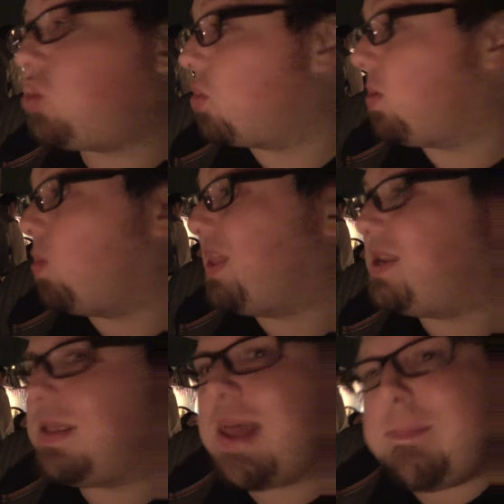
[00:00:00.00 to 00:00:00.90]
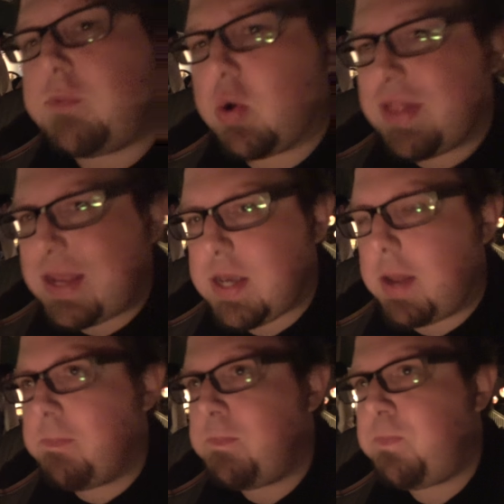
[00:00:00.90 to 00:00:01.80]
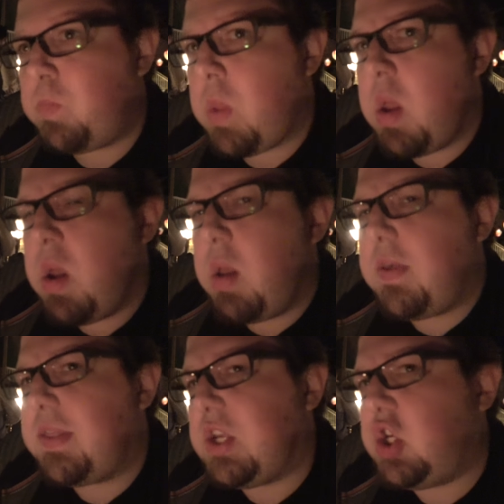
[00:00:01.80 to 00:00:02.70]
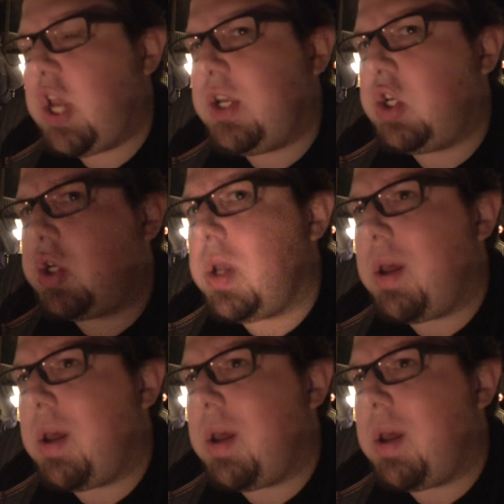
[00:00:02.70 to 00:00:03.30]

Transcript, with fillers: during that time, I think they changed.